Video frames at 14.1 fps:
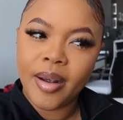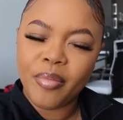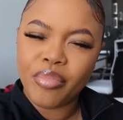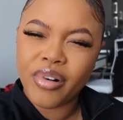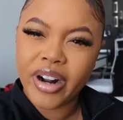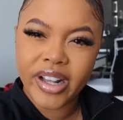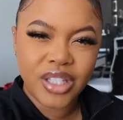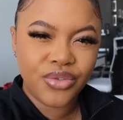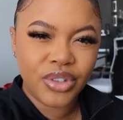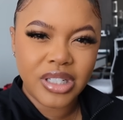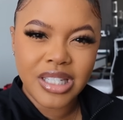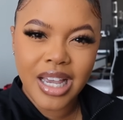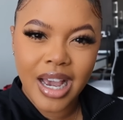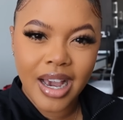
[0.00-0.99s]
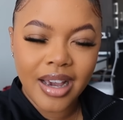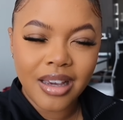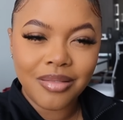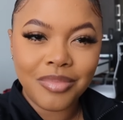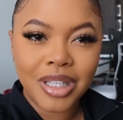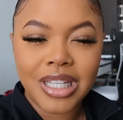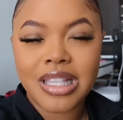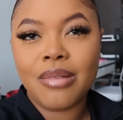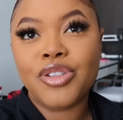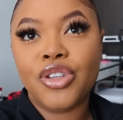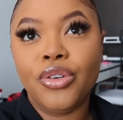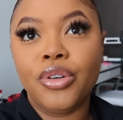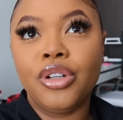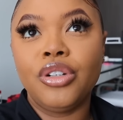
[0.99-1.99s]
pressed for time, because I'm
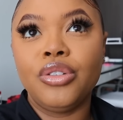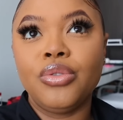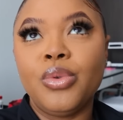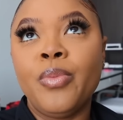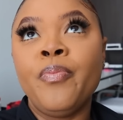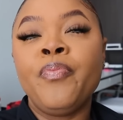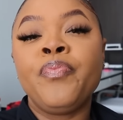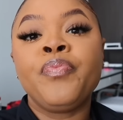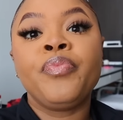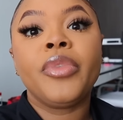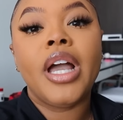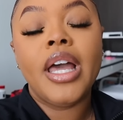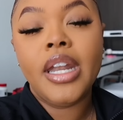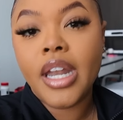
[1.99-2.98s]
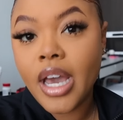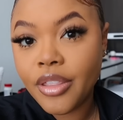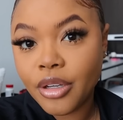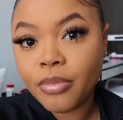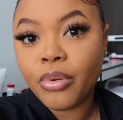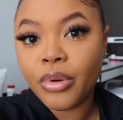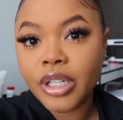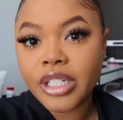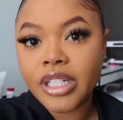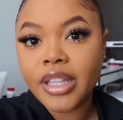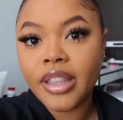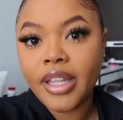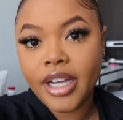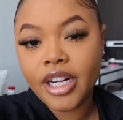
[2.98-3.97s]
still gonna do another
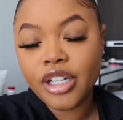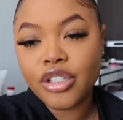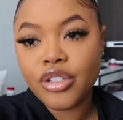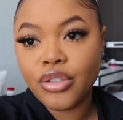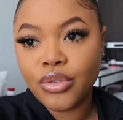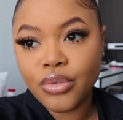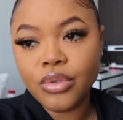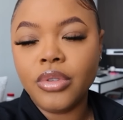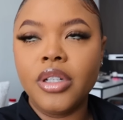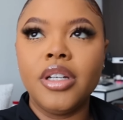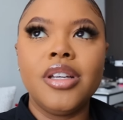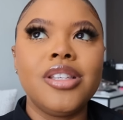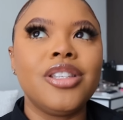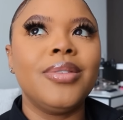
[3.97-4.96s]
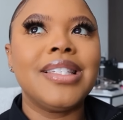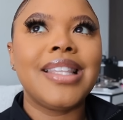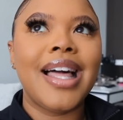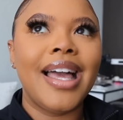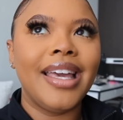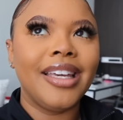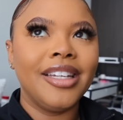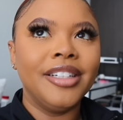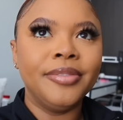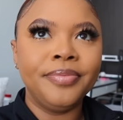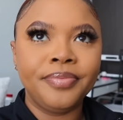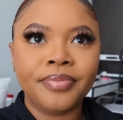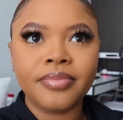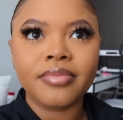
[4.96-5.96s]
portion there too. So it's like,
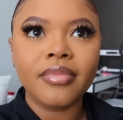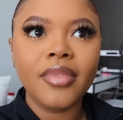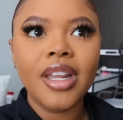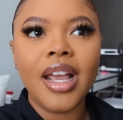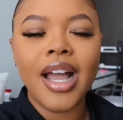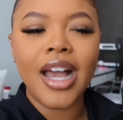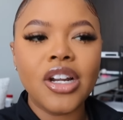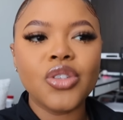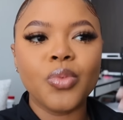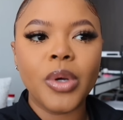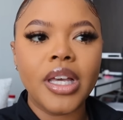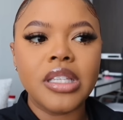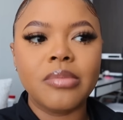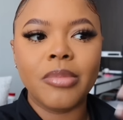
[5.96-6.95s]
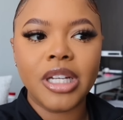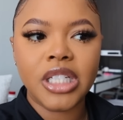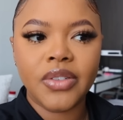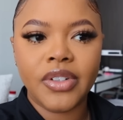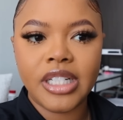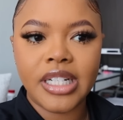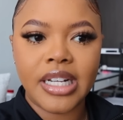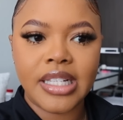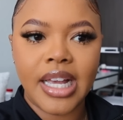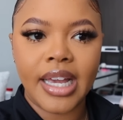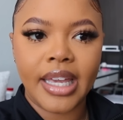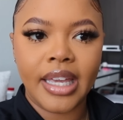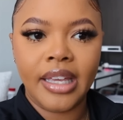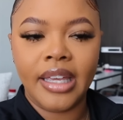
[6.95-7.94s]
I just want as much footage as I
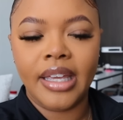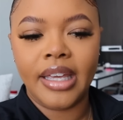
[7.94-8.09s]
can